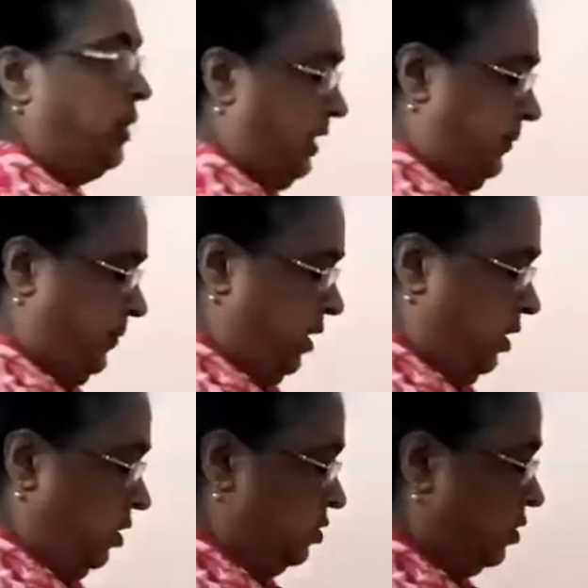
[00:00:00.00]
it.
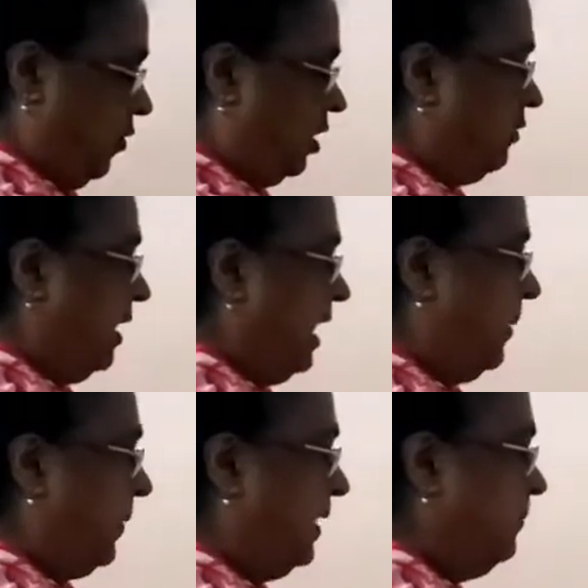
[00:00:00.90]
So what will
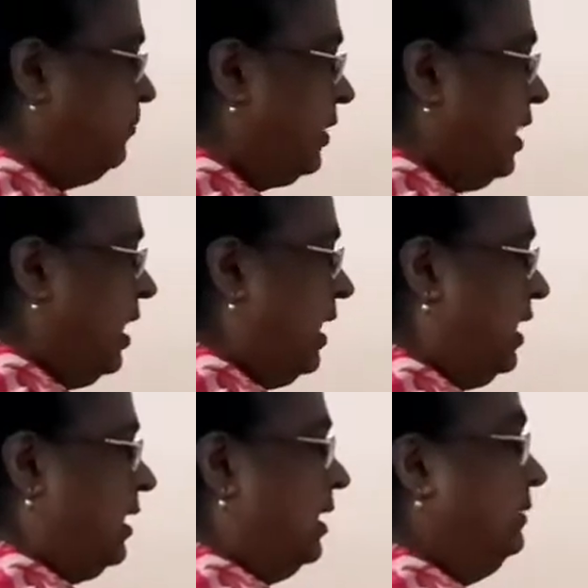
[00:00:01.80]
happen
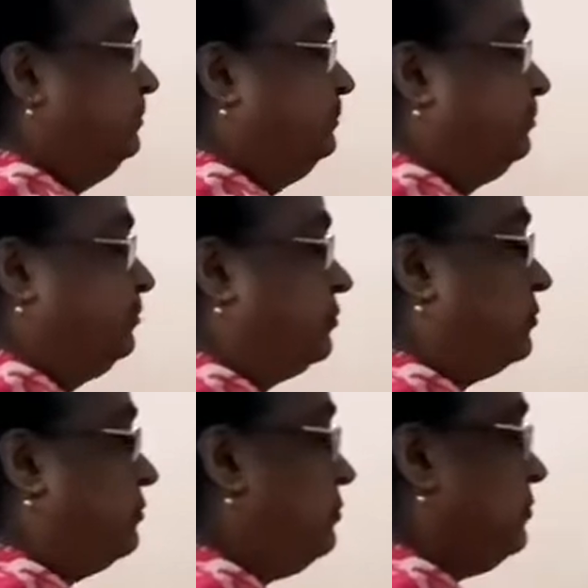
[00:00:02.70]
here?
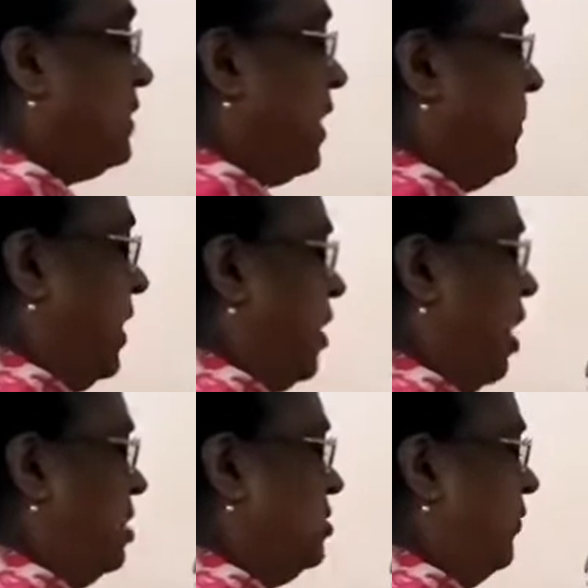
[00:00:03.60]

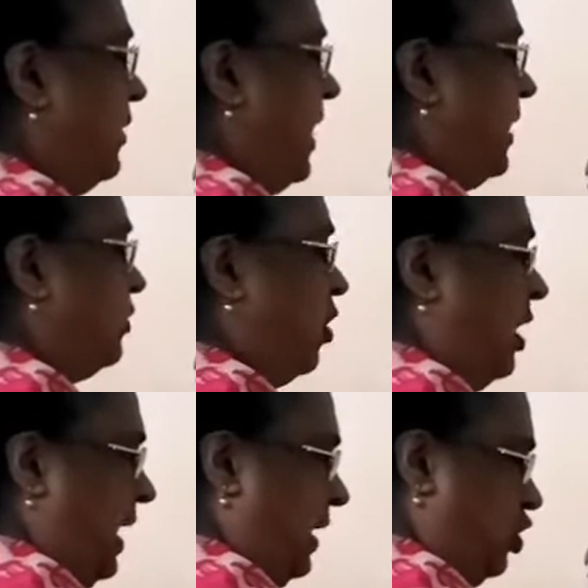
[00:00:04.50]
Because of
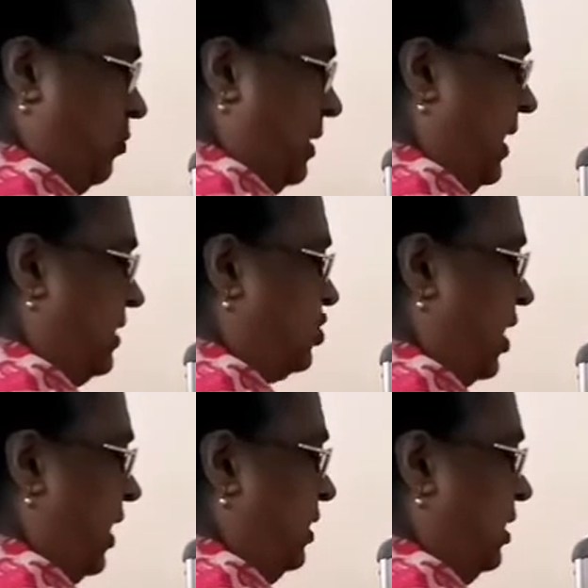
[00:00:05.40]
electron
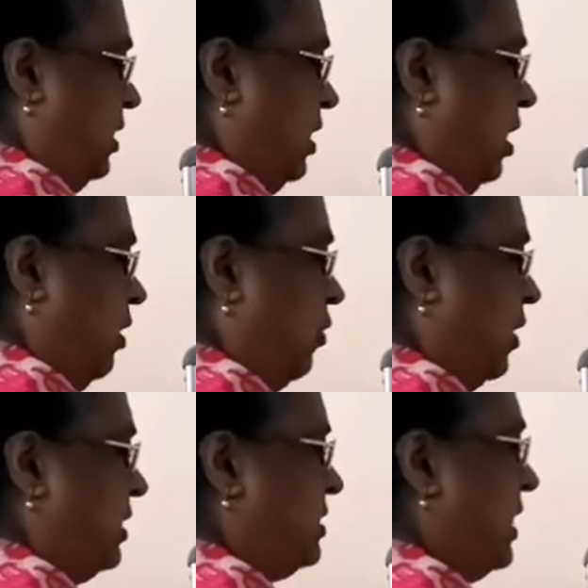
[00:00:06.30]
accumulation,
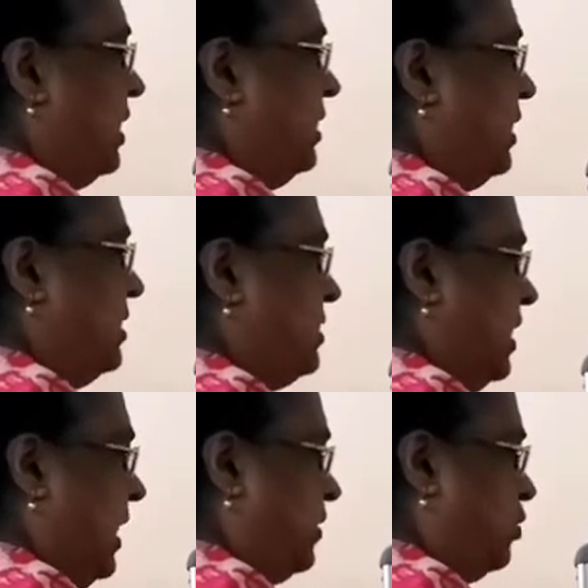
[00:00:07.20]
what is there? This
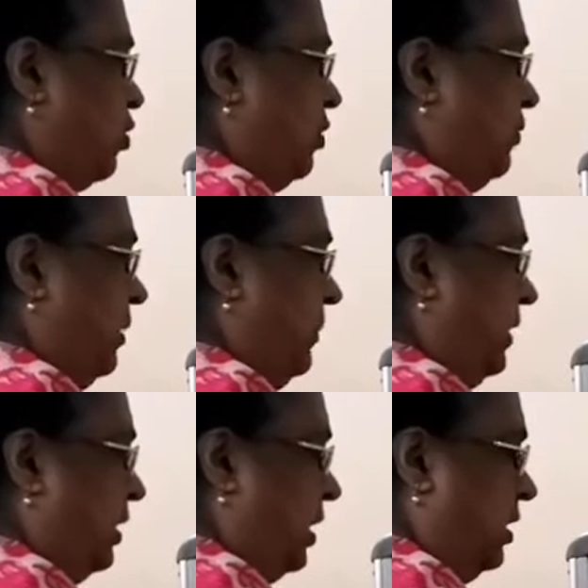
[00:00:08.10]
electrode will
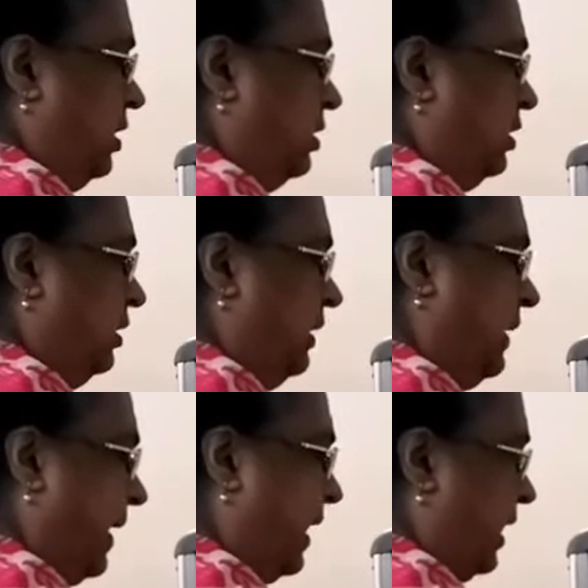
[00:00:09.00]
be turned
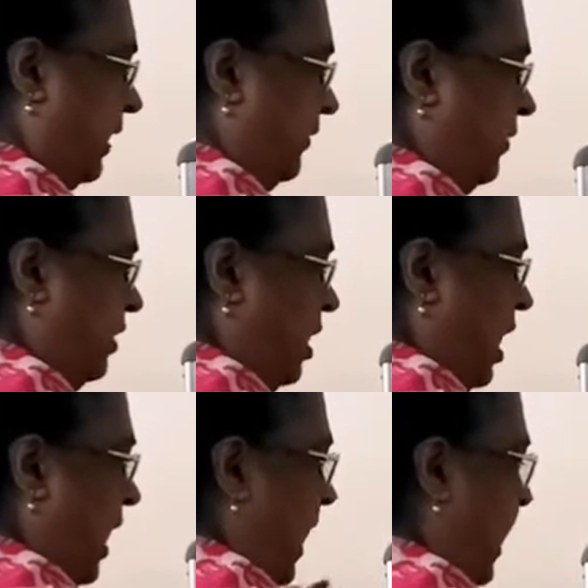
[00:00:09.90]
negative,
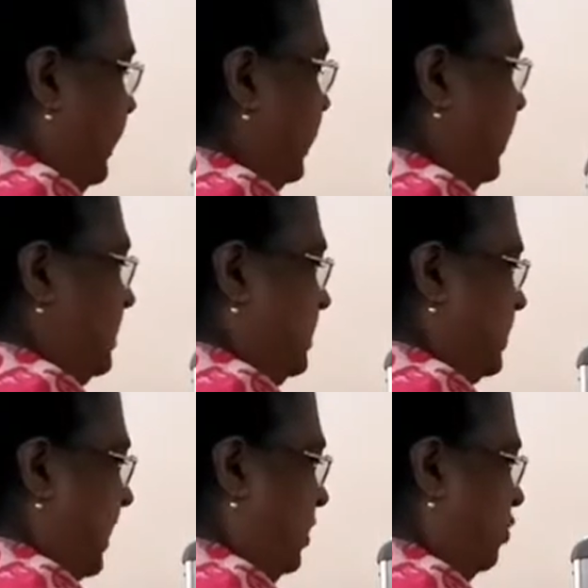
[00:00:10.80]
and it is
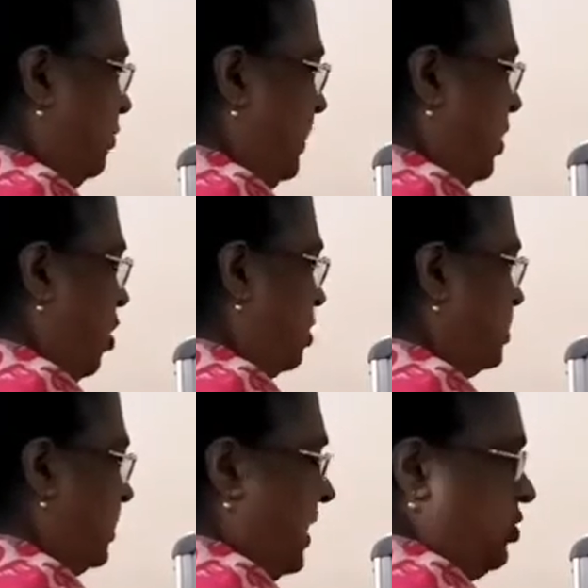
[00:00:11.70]
said to be
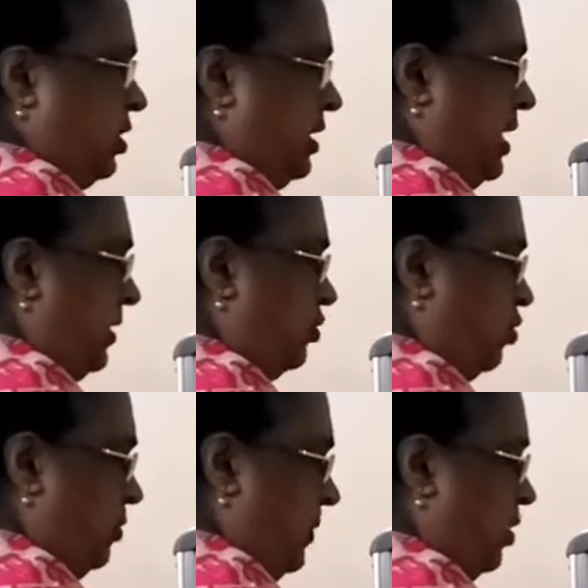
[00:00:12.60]
oxidation
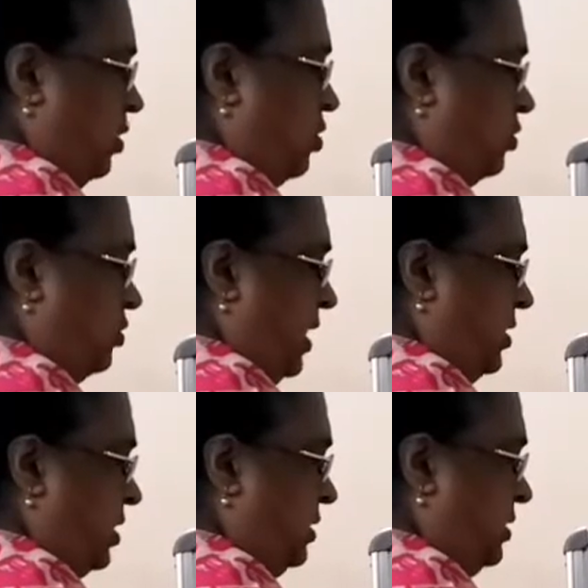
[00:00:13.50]
electrode because
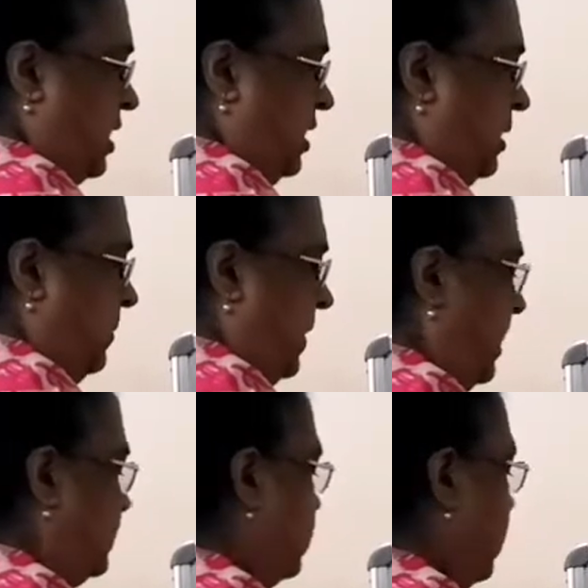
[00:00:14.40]
oxidation is taking place,